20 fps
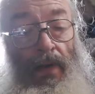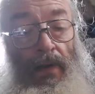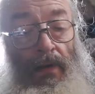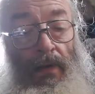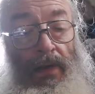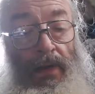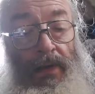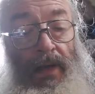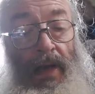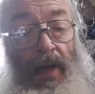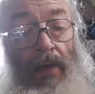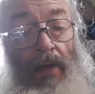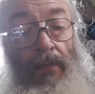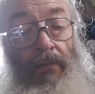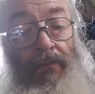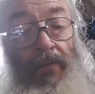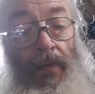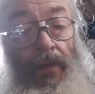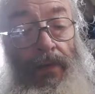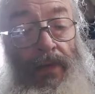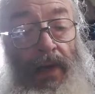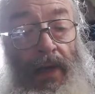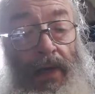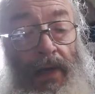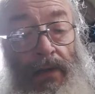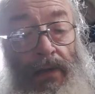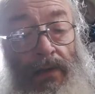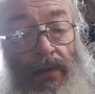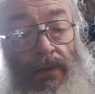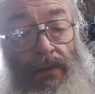like the Iowa Fur
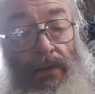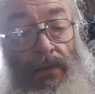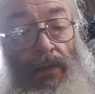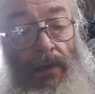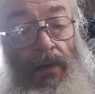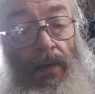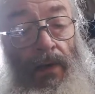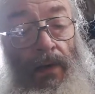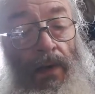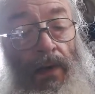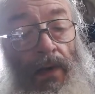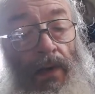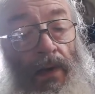Takers or